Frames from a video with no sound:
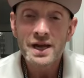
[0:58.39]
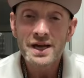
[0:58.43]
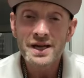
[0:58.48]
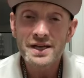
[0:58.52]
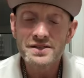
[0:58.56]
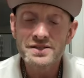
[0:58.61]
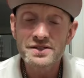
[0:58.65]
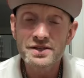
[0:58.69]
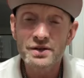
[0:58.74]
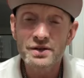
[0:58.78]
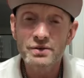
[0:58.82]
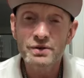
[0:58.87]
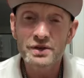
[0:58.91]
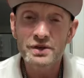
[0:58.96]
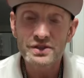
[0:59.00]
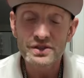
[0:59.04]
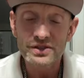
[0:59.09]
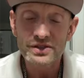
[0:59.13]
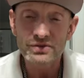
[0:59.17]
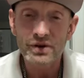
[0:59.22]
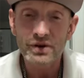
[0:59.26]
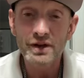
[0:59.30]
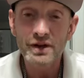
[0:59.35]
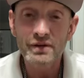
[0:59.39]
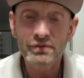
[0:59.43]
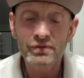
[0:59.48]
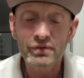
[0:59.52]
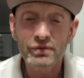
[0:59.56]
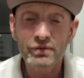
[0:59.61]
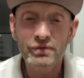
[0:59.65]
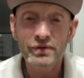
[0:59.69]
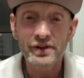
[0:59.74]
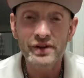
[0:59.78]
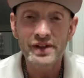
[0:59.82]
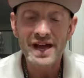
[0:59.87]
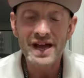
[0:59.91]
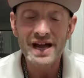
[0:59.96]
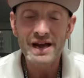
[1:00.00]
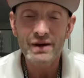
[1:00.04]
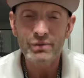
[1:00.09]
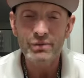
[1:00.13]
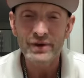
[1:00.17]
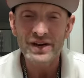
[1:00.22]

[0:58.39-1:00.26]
And so we're just grateful for that.